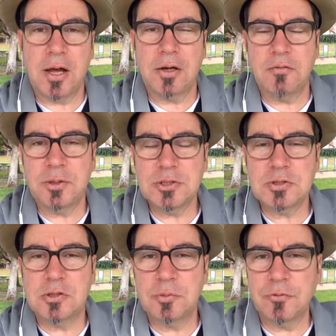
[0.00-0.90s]
and everybody's just
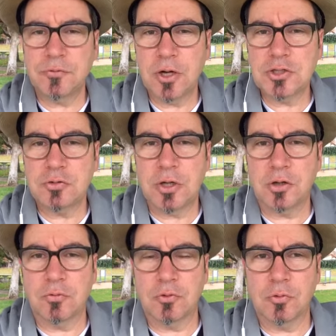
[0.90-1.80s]
a little bit frustrated
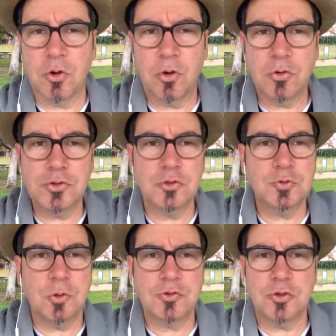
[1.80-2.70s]
over roles, who's
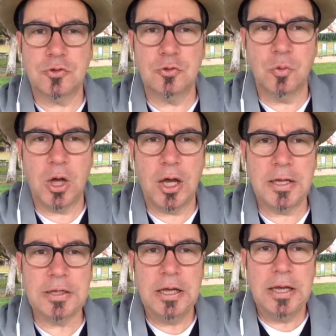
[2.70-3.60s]
supposed to do what,
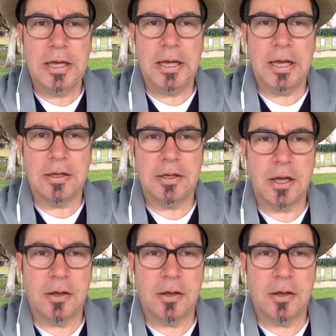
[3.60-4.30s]
and